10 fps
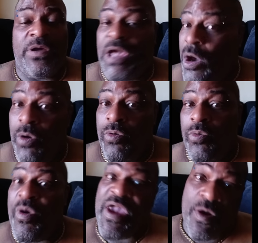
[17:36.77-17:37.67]
gone
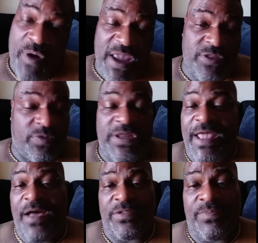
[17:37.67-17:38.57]
way away,
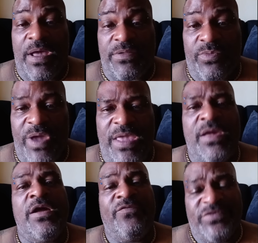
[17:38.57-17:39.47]
3,000 miles away
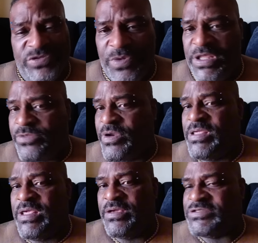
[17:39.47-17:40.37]
for 23
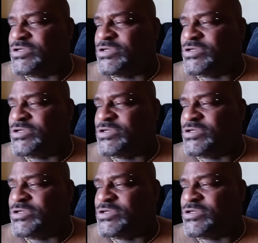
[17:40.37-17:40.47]
years.